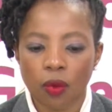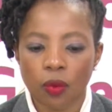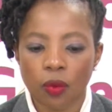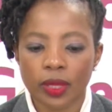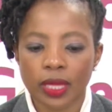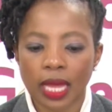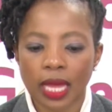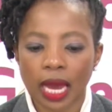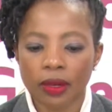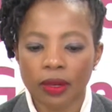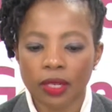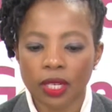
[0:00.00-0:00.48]

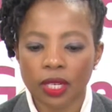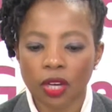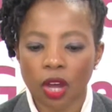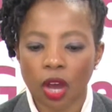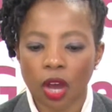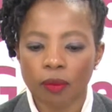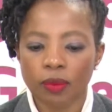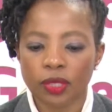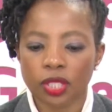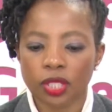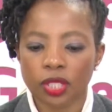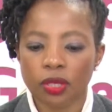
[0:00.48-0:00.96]
without an
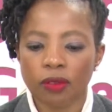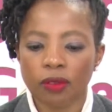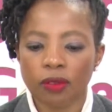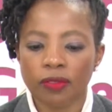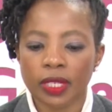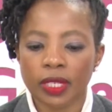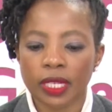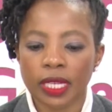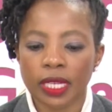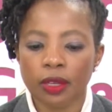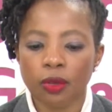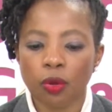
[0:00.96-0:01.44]
option
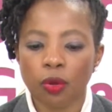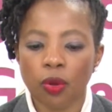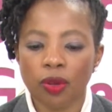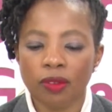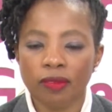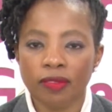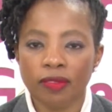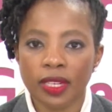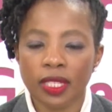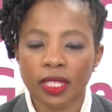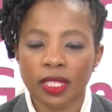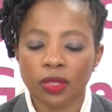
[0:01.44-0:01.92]
of an
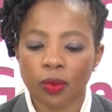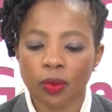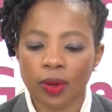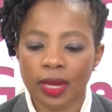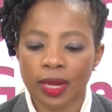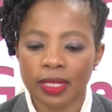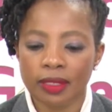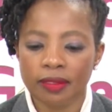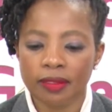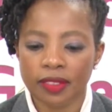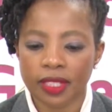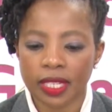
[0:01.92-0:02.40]
equivalent
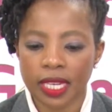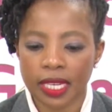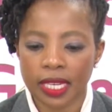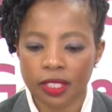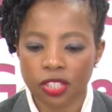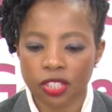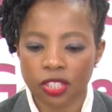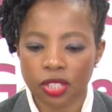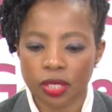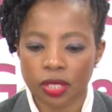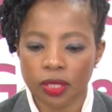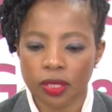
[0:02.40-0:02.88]

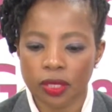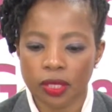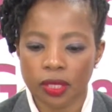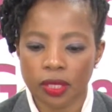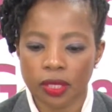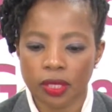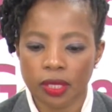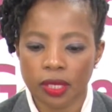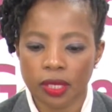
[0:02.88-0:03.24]
qualification,